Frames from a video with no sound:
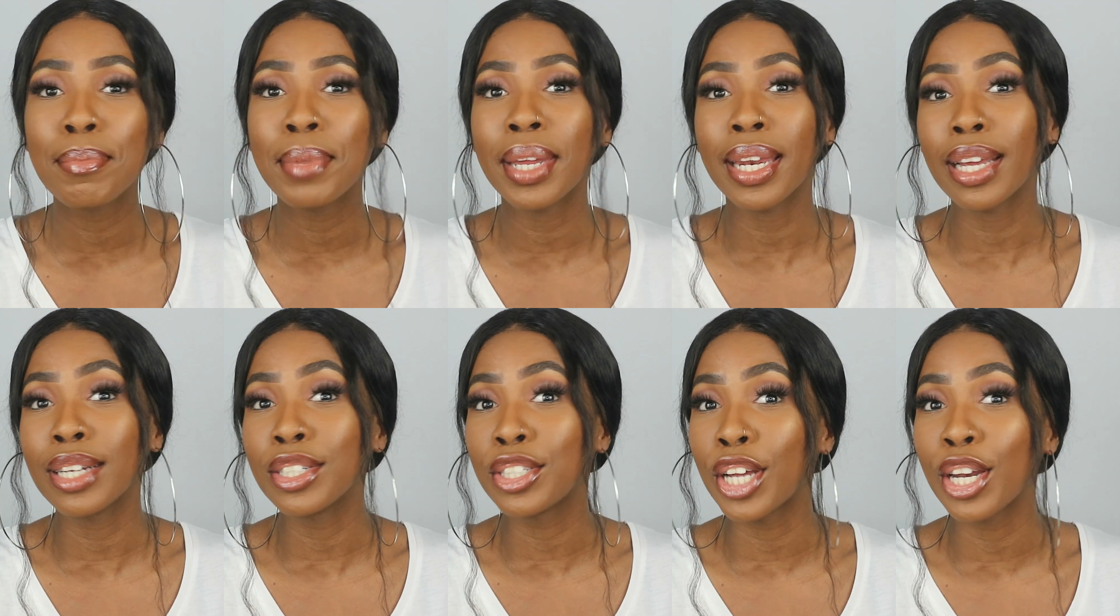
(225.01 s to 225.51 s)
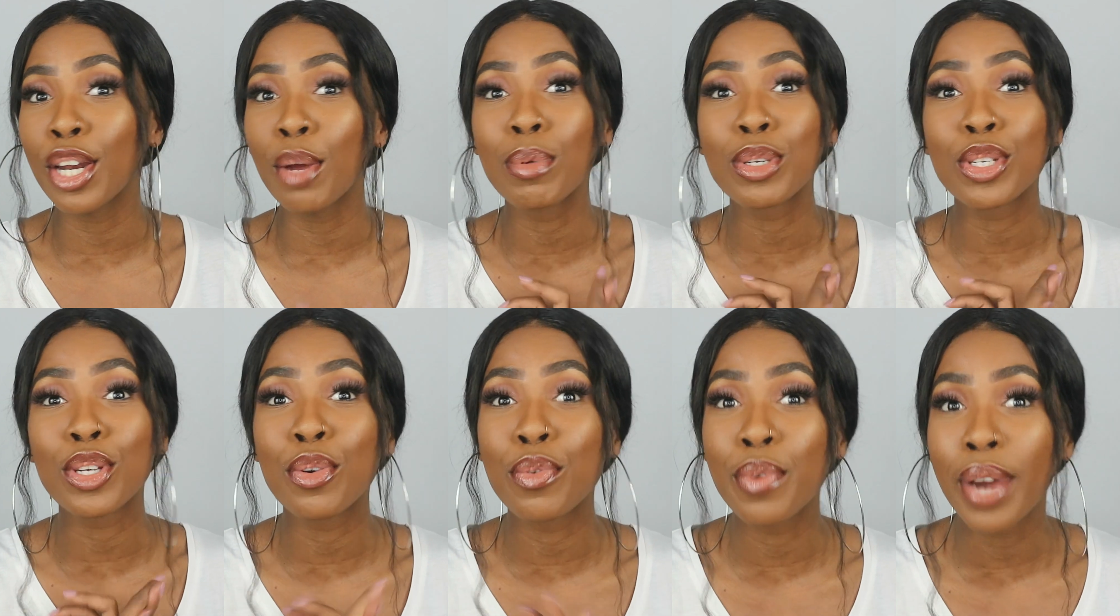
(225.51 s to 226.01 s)
Media and gender
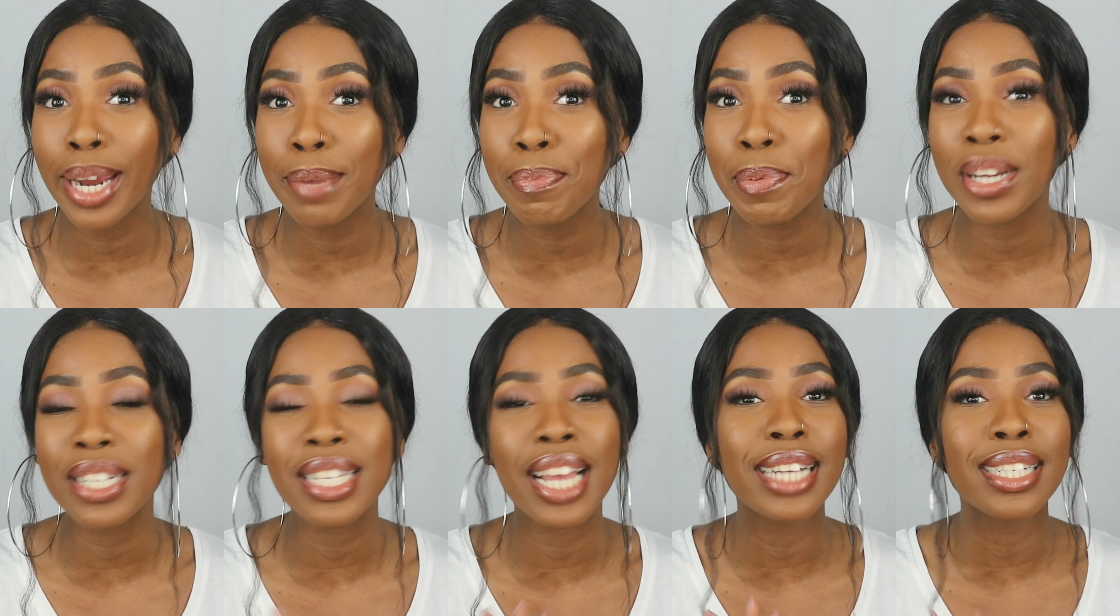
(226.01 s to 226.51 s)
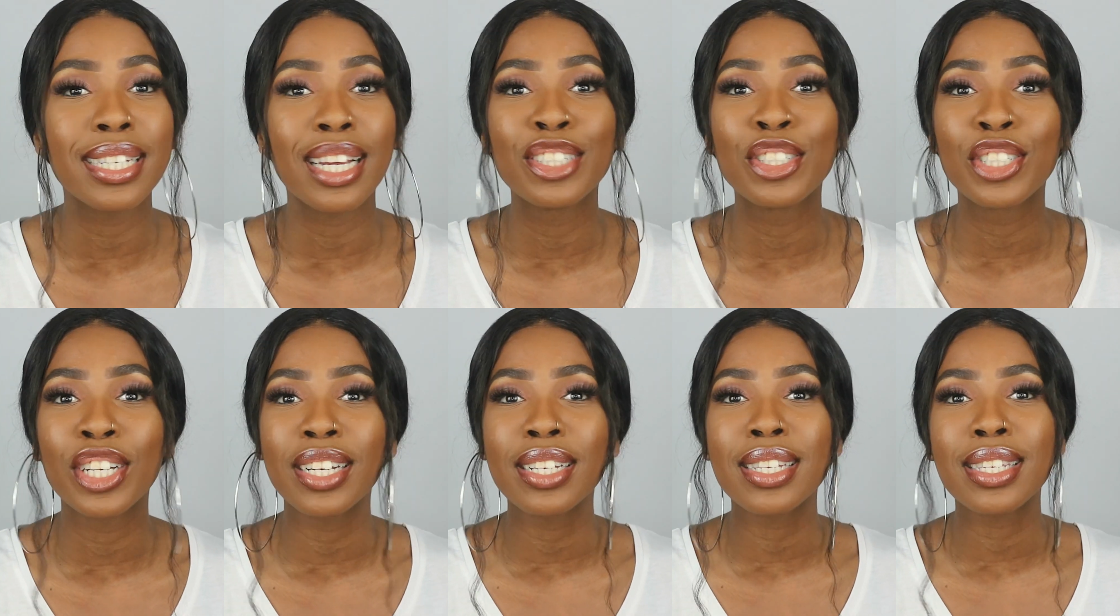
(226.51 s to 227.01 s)
was great because I'd
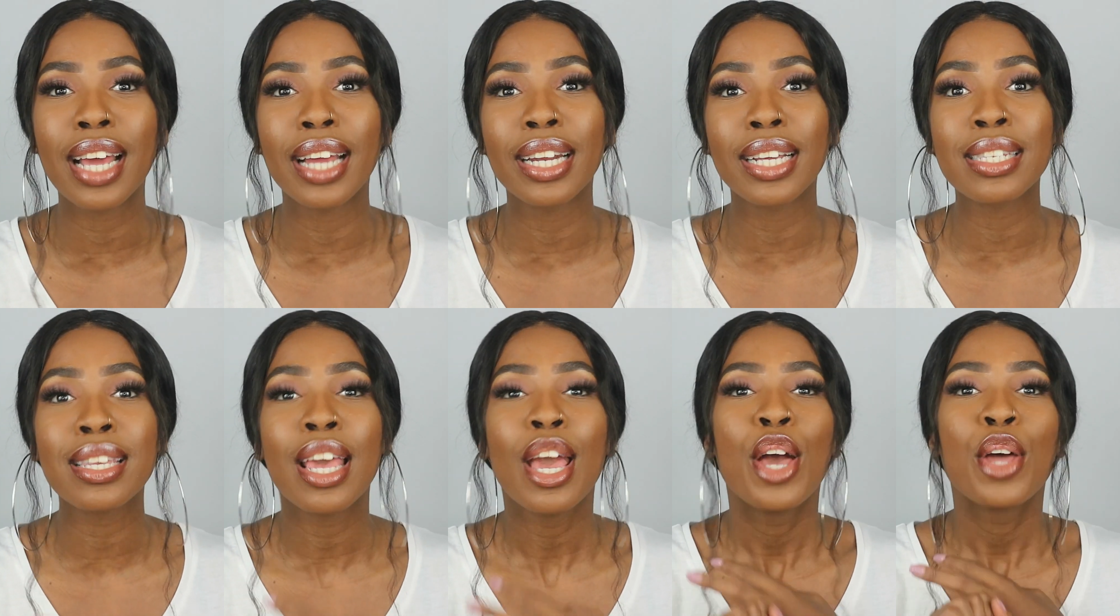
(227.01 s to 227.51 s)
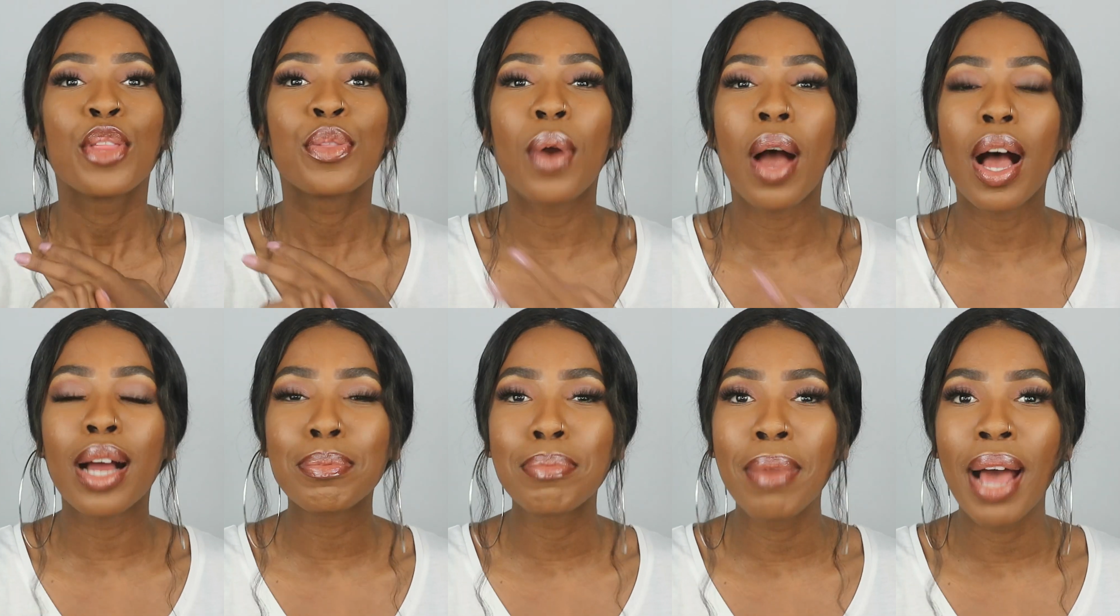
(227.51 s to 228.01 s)
done gender studies
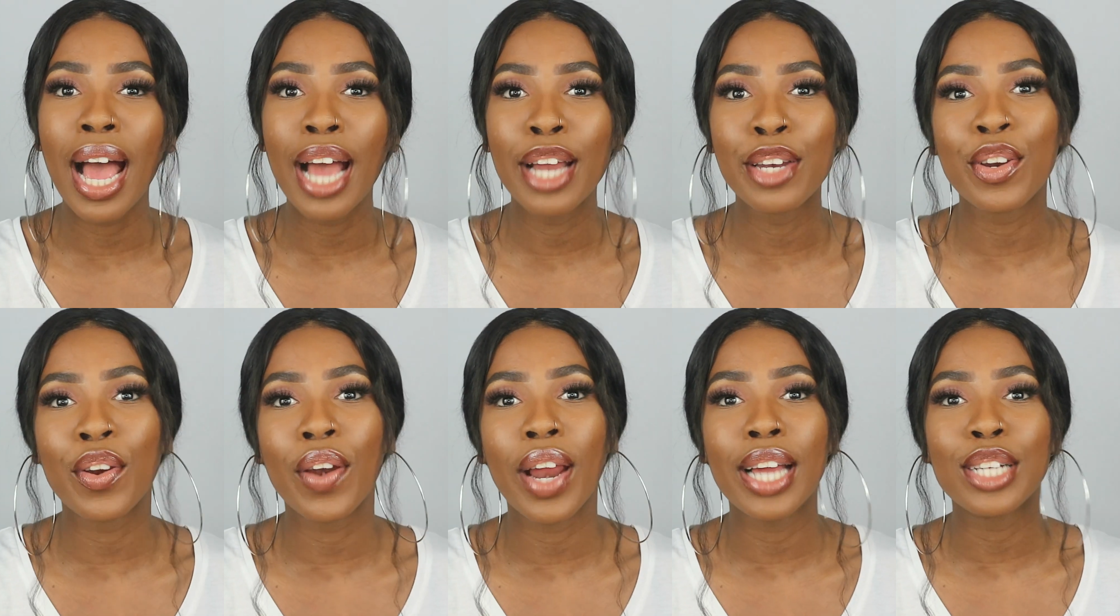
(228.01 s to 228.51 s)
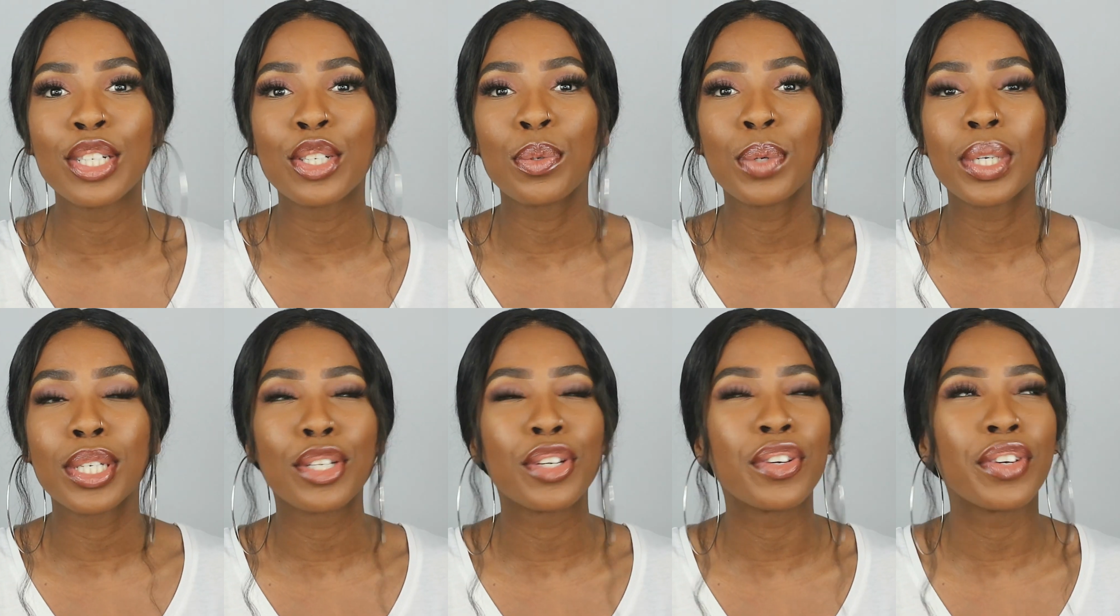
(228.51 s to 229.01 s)
throughout my
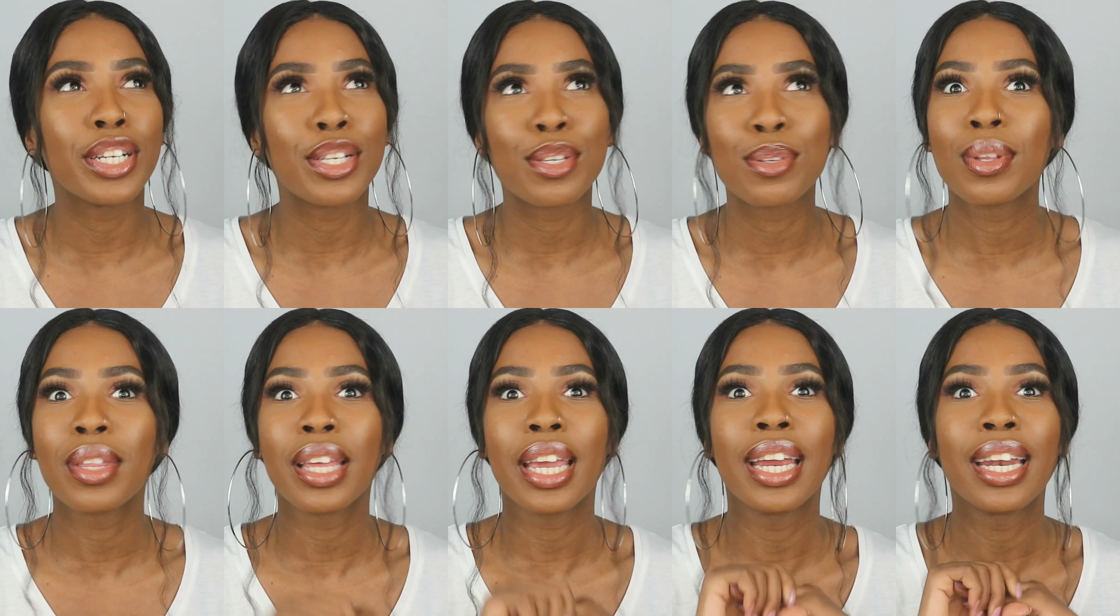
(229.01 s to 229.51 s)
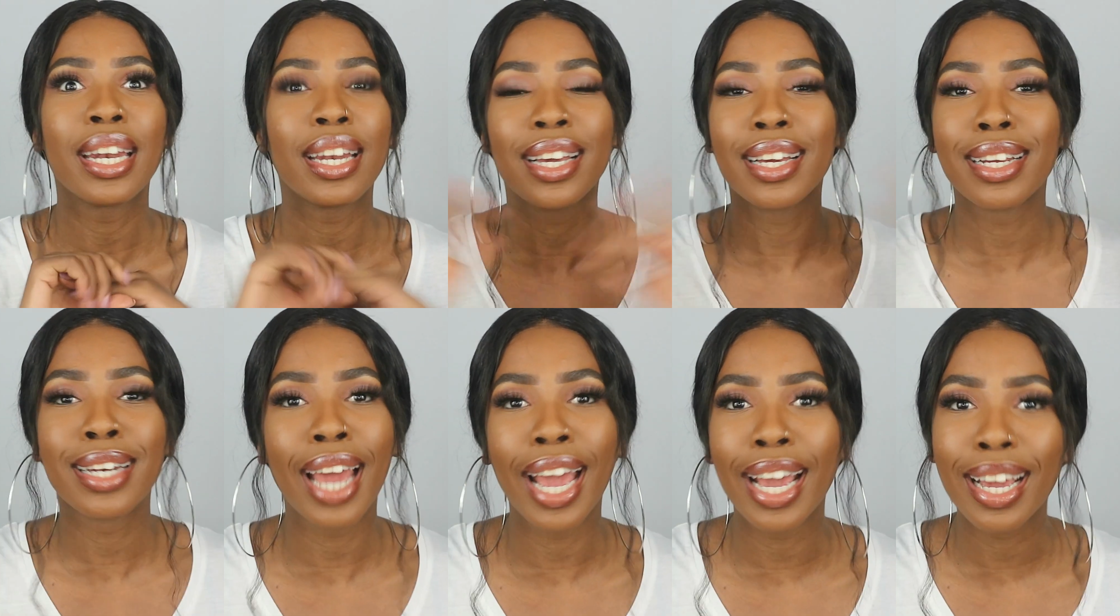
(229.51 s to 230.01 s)
undergraduate degree. So
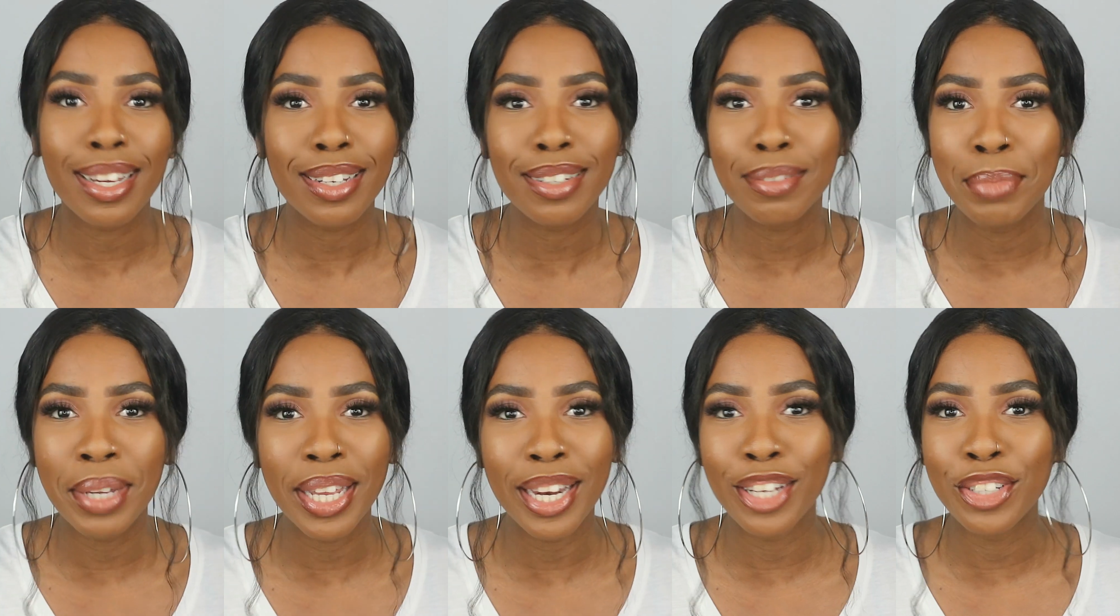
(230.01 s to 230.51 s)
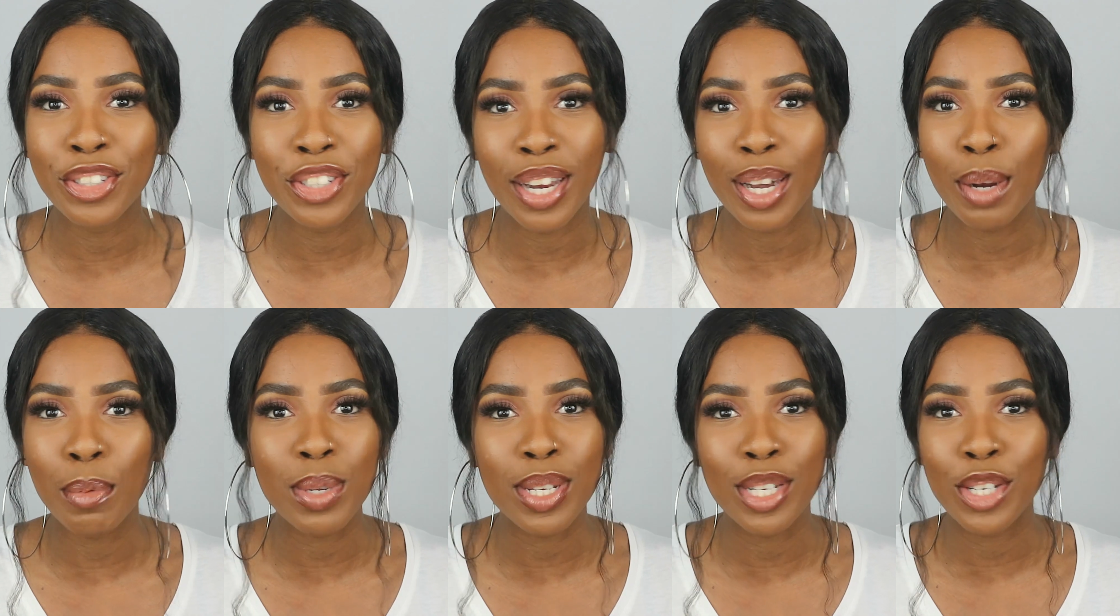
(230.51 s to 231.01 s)
then, like, media and
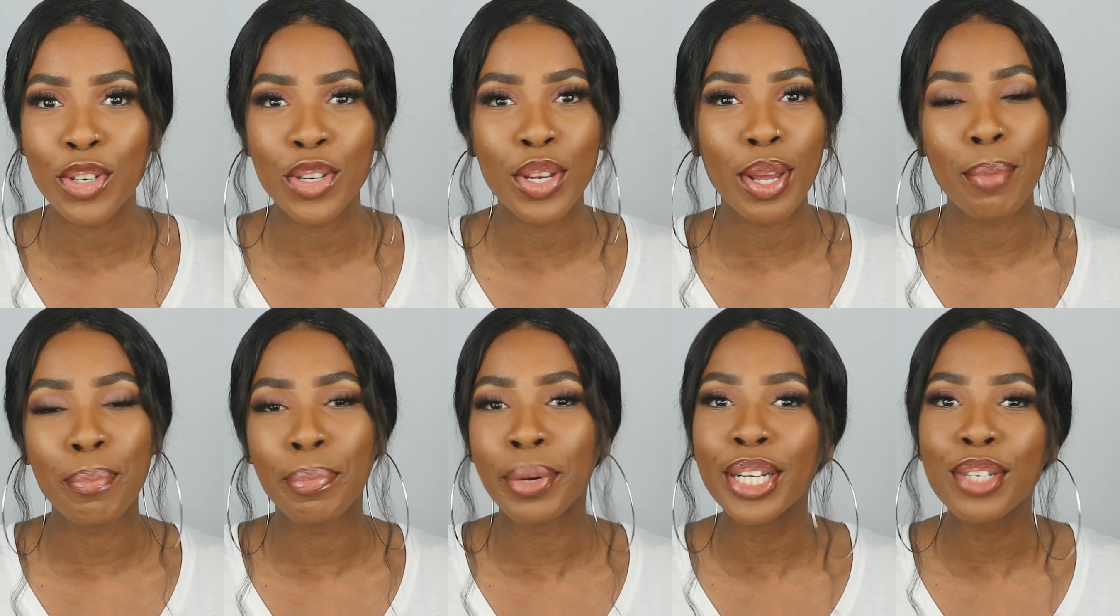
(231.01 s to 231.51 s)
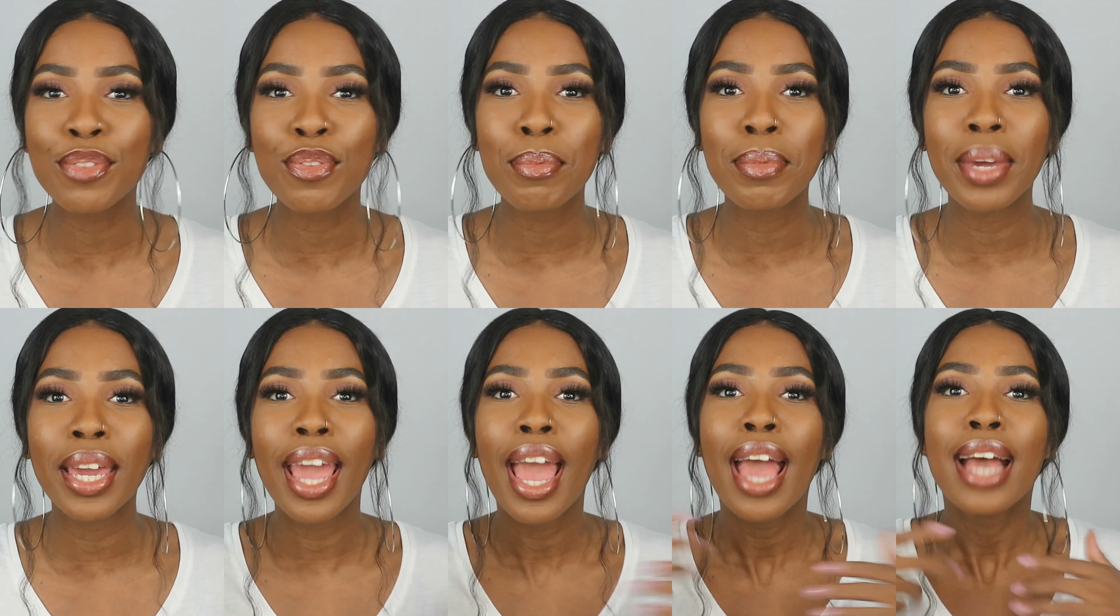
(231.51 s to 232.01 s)
gender was literally a breeze for
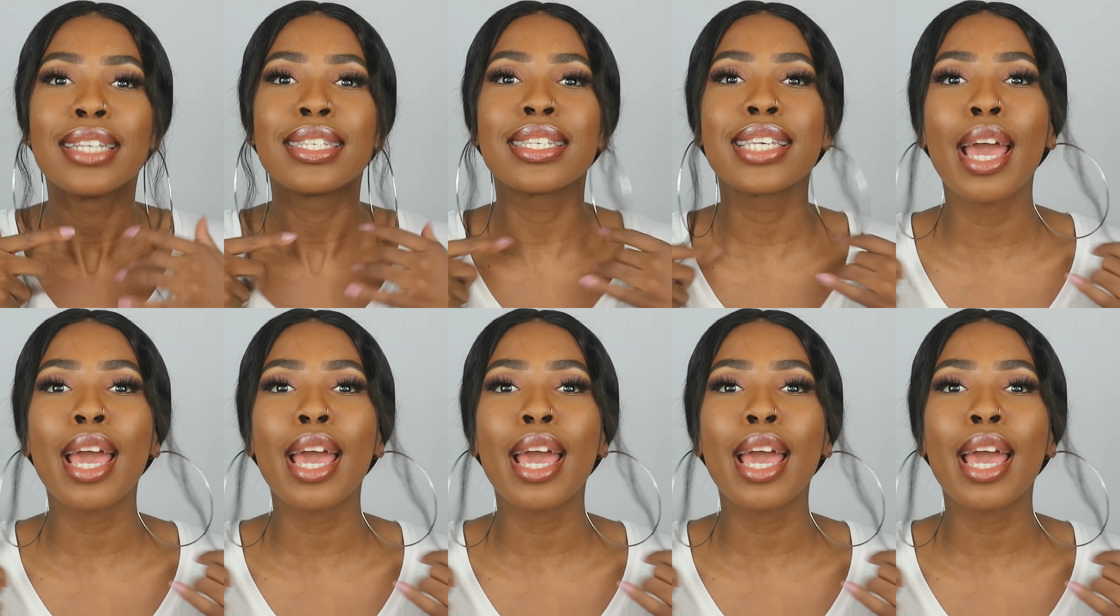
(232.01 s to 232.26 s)
me.